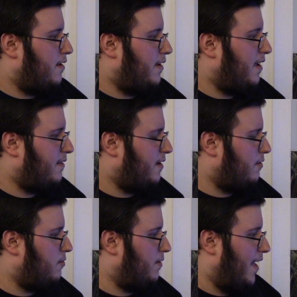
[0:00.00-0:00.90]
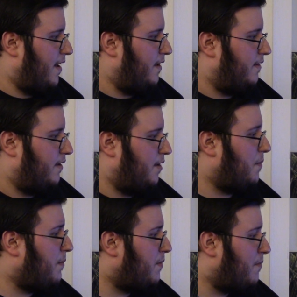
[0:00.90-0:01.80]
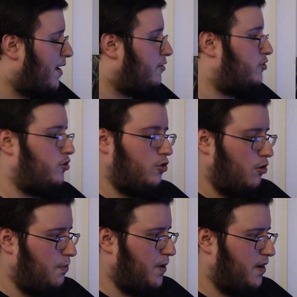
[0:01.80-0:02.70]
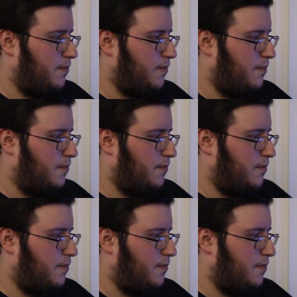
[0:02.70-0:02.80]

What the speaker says: Can't tell who that is. It might be Michael Stuhlbarg.